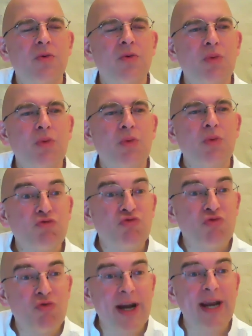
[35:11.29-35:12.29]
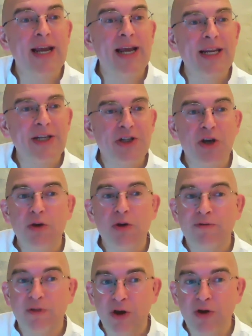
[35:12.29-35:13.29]
we really do,
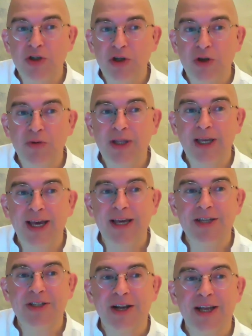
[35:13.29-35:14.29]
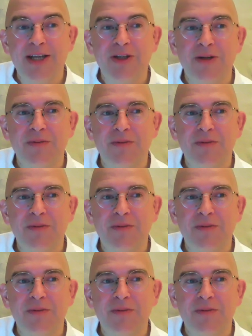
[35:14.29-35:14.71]
for those of you with the ears to listen,